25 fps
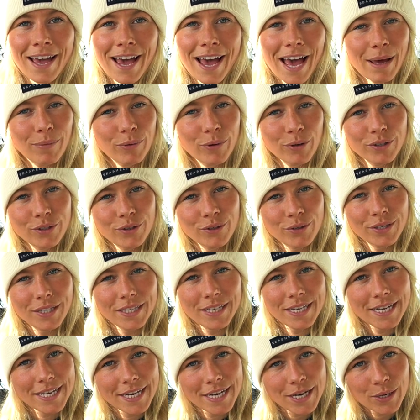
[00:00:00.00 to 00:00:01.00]
I'm going to
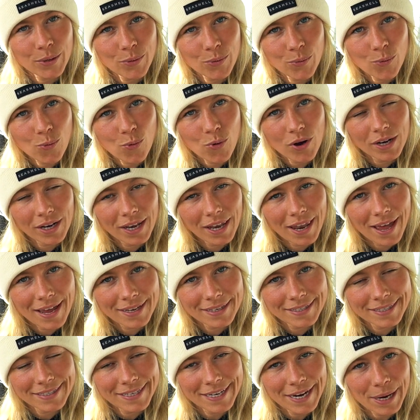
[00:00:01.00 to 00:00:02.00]
sneak in one
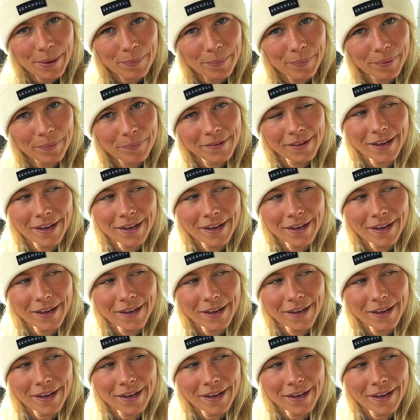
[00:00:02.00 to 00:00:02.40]
last tip.